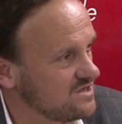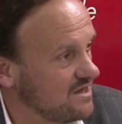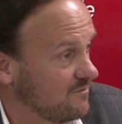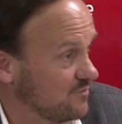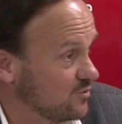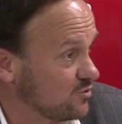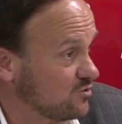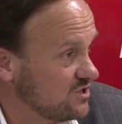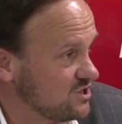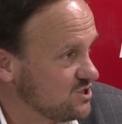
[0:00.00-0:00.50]

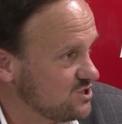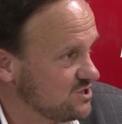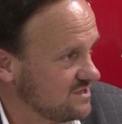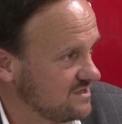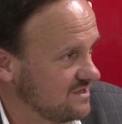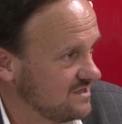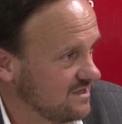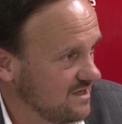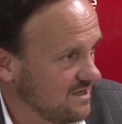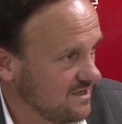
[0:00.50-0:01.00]
I'm
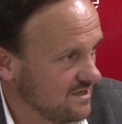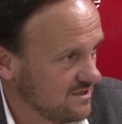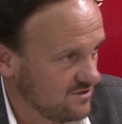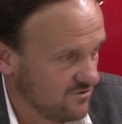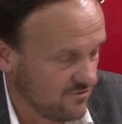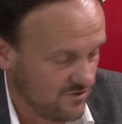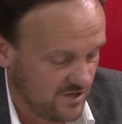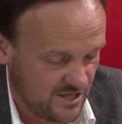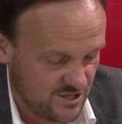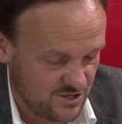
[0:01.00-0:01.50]
Christian,
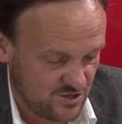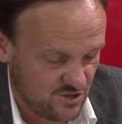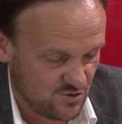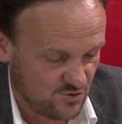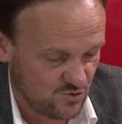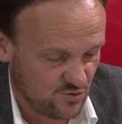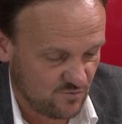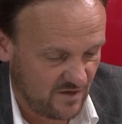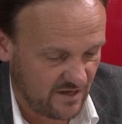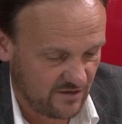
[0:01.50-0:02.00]
the
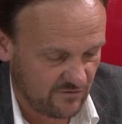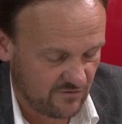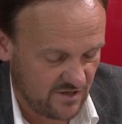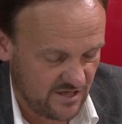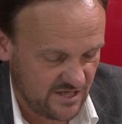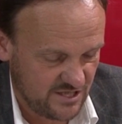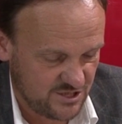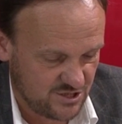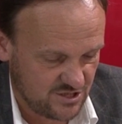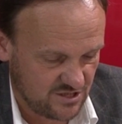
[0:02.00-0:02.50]
relation to my
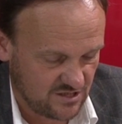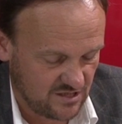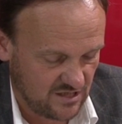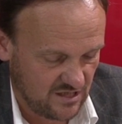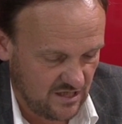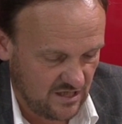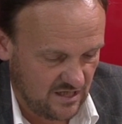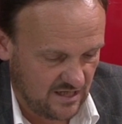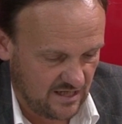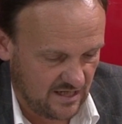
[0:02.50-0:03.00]
religion,
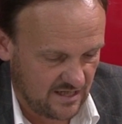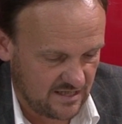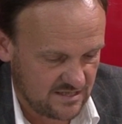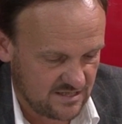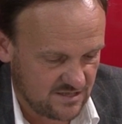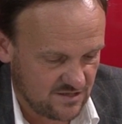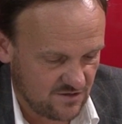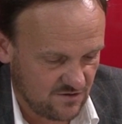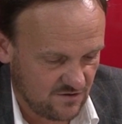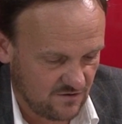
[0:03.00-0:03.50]
and
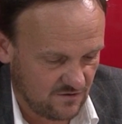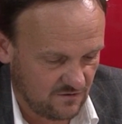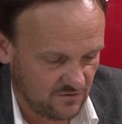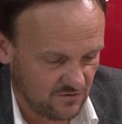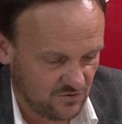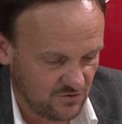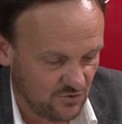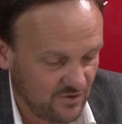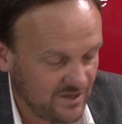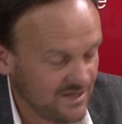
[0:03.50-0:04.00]
so
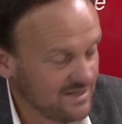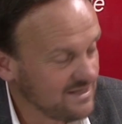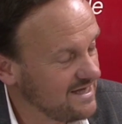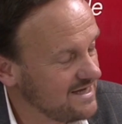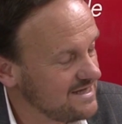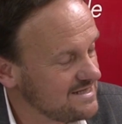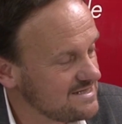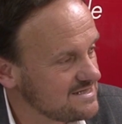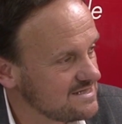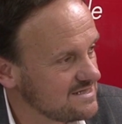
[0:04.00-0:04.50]
doing
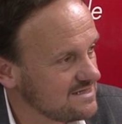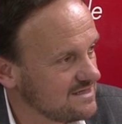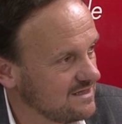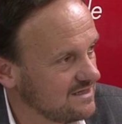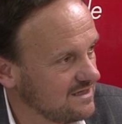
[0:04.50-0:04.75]
that,